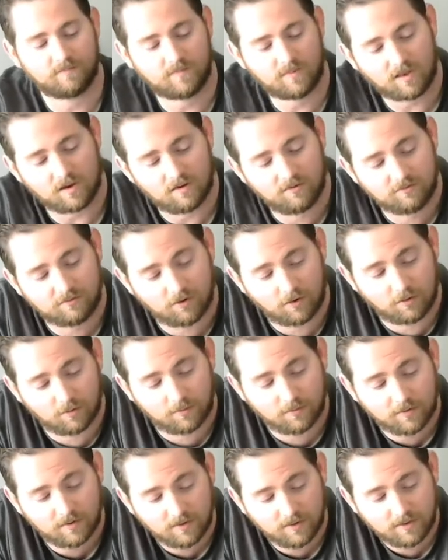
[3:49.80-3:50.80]

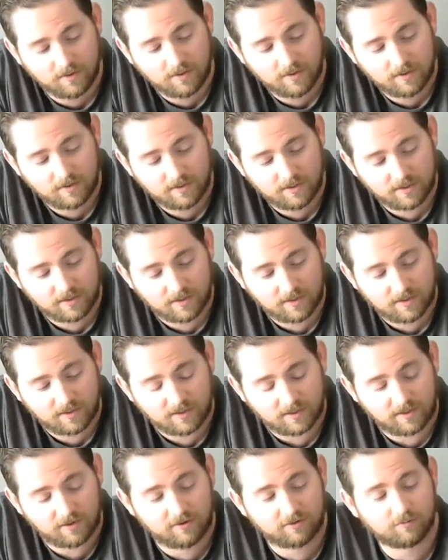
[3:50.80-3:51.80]
So
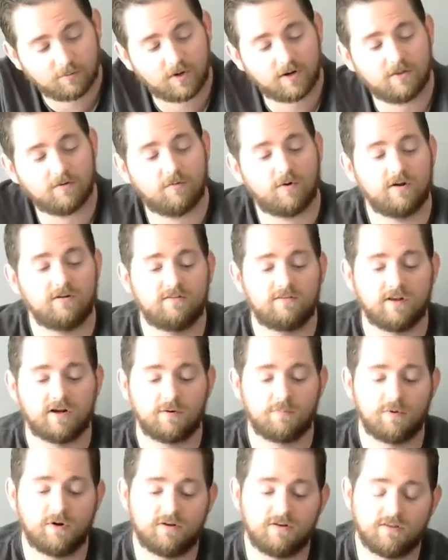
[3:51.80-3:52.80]
here's one of the ones that
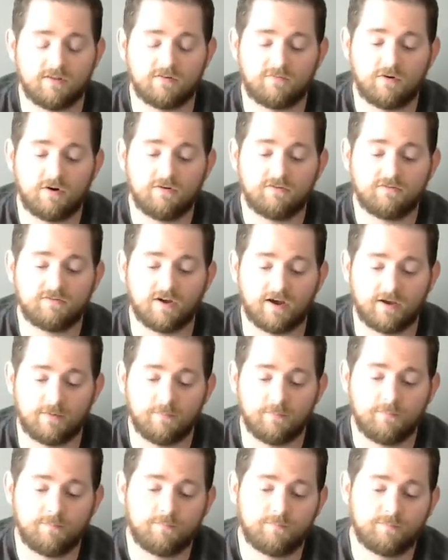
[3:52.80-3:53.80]
I printed the first
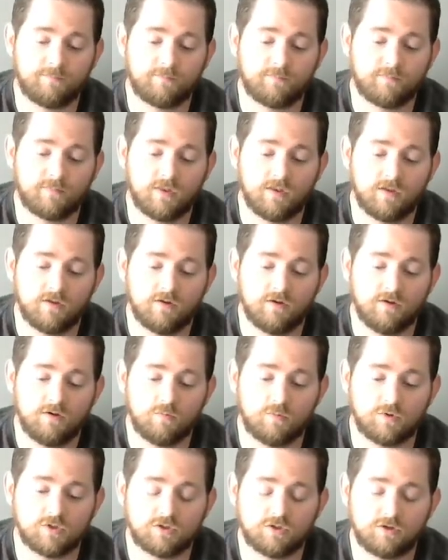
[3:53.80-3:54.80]
time,
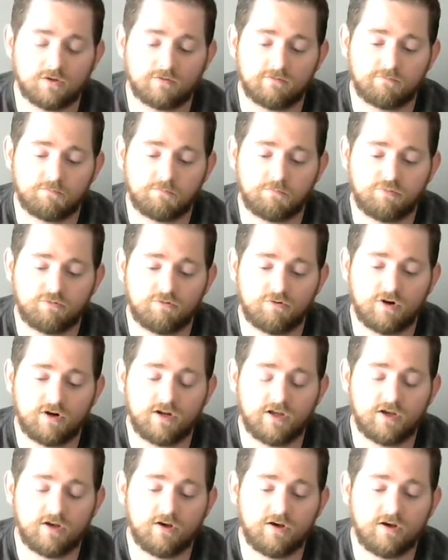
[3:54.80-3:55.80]
which looks
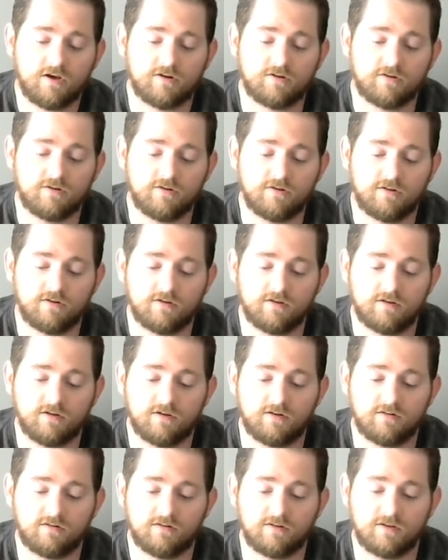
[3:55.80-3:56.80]
pretty good
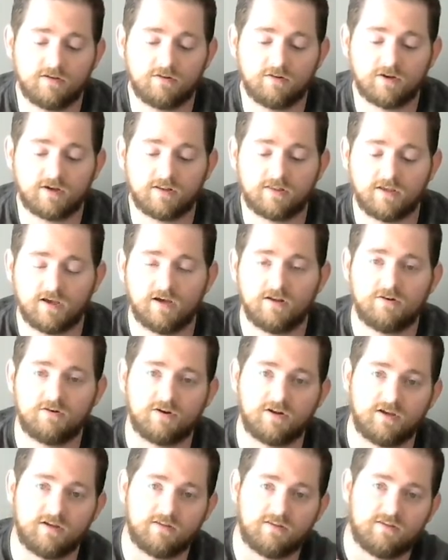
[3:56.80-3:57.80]
until you look at the
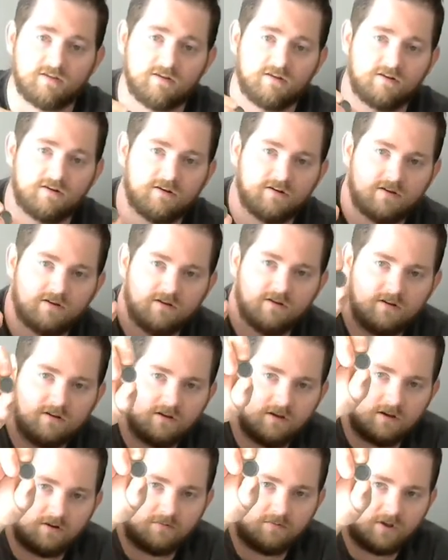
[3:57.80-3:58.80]
underneath
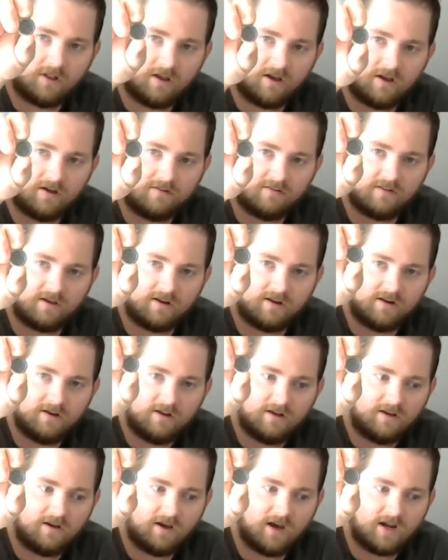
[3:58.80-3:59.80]
and realize that
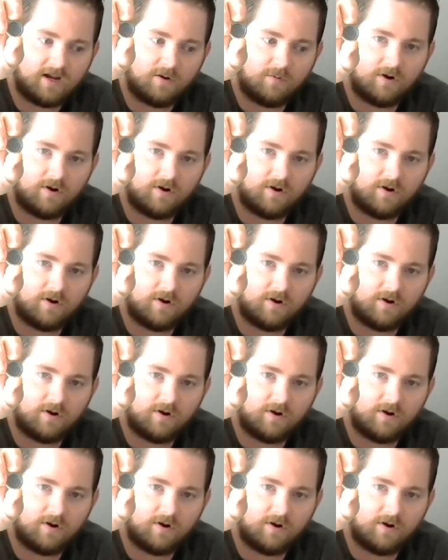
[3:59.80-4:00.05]
anywhere